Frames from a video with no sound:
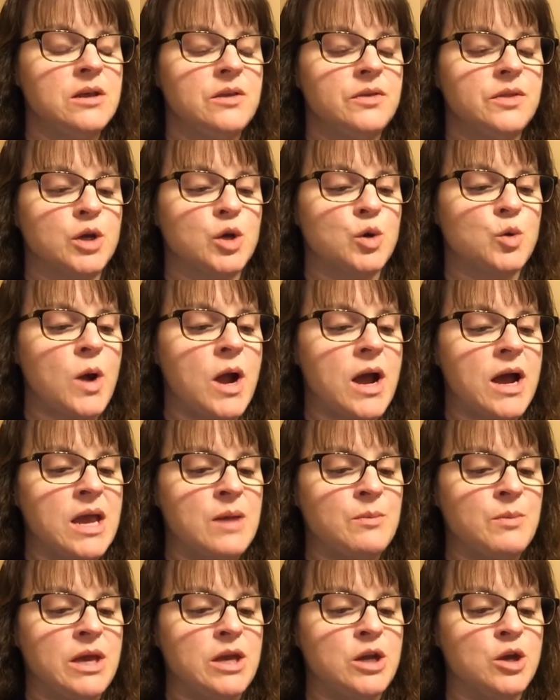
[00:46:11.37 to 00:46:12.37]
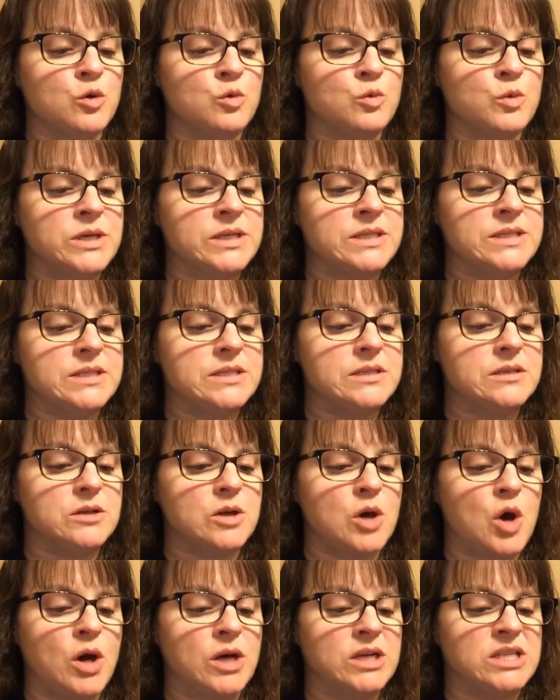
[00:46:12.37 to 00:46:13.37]
the grime at your wrist
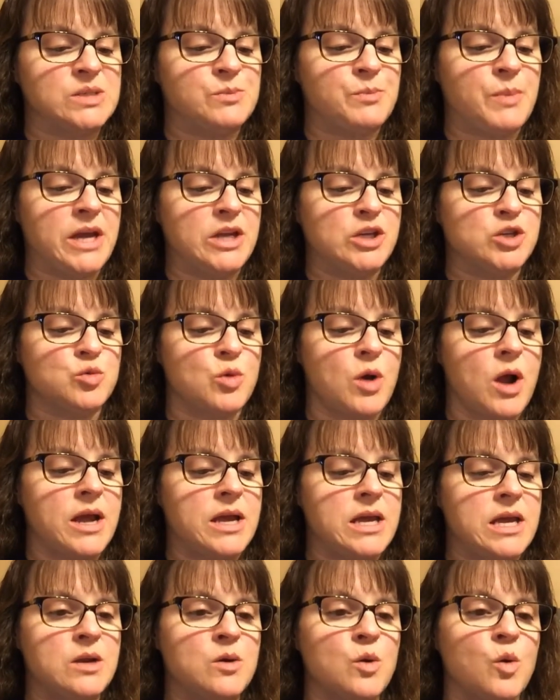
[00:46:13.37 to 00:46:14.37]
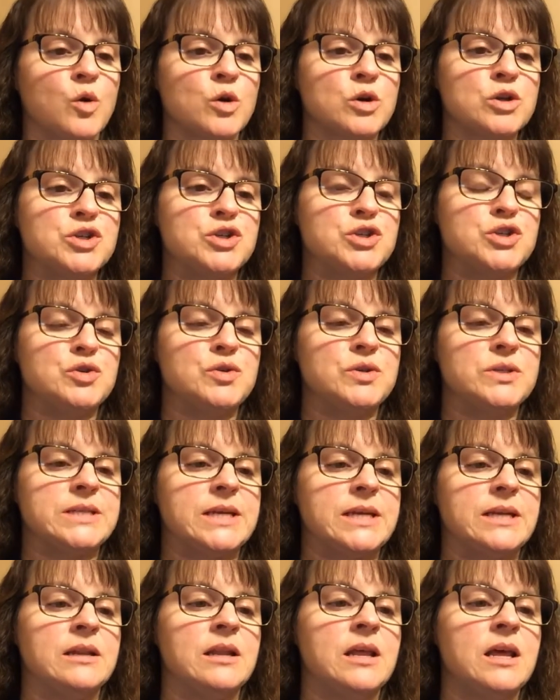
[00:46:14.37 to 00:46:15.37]
caused by drying orange juice
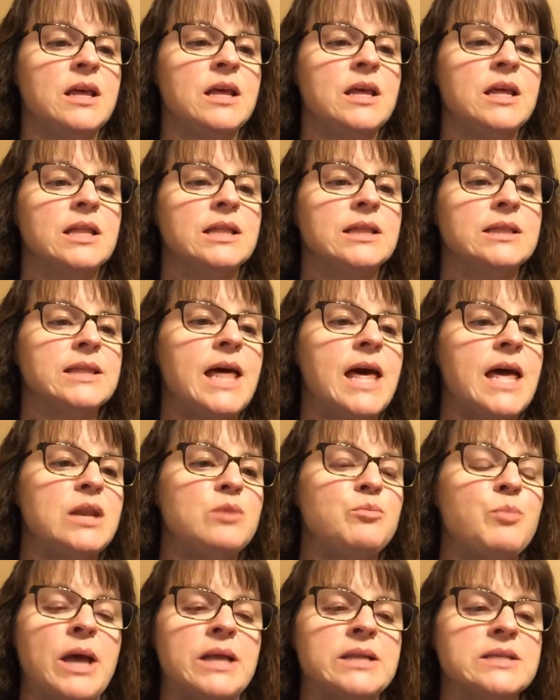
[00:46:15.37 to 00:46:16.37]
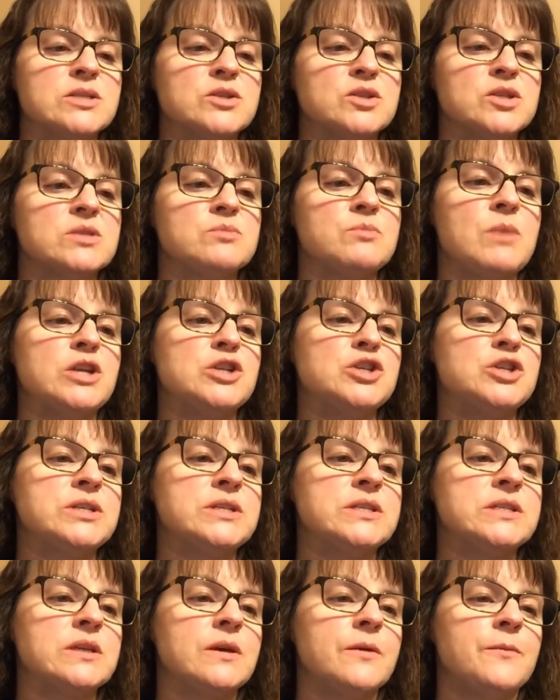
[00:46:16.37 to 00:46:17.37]
and lead pencil
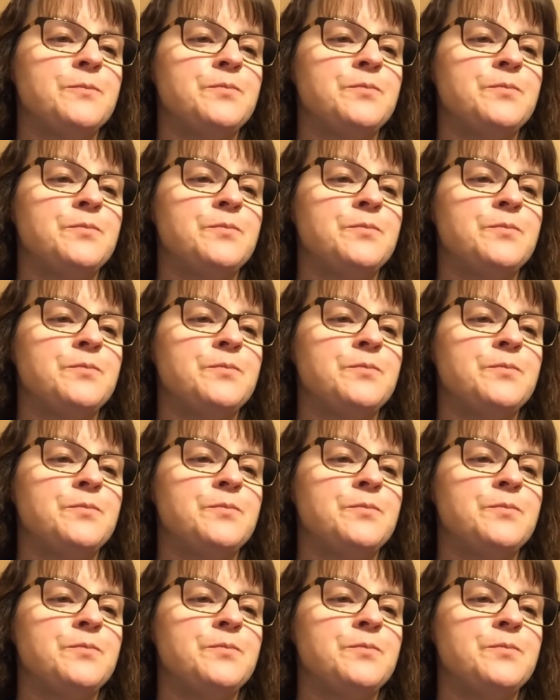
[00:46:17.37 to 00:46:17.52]
smudges.